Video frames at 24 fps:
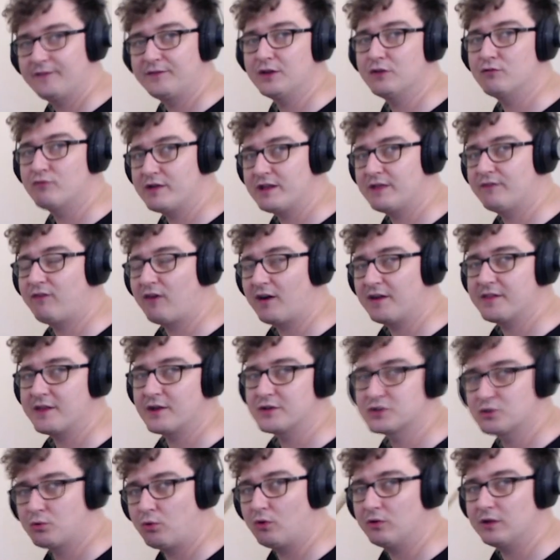If you really find
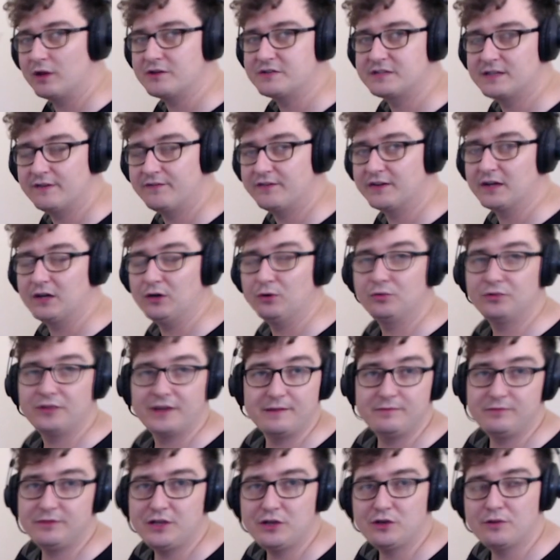those quarter notes difficult,
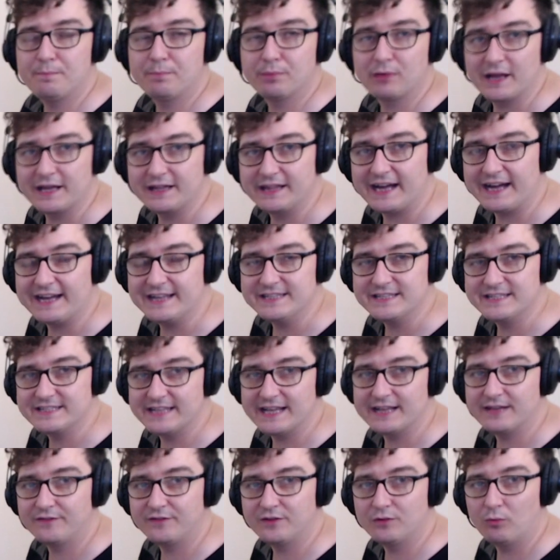then you could play that
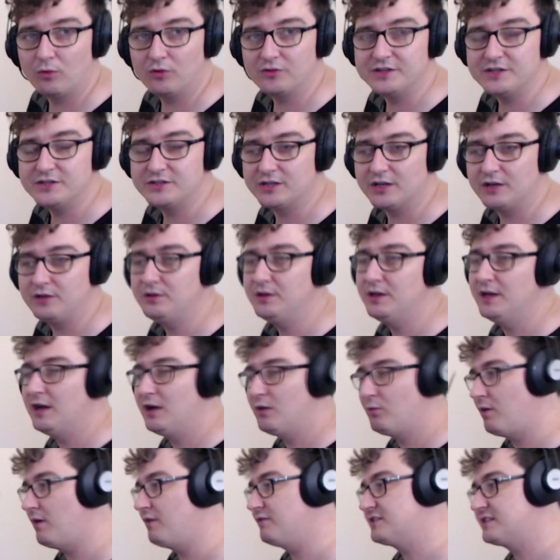instead if you wanted to.
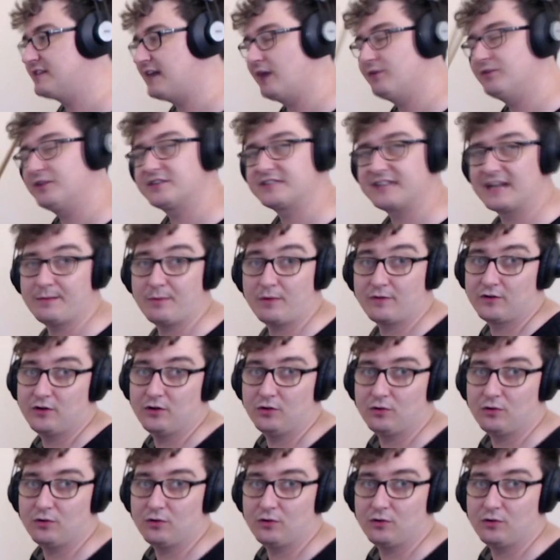Won't sound the same, of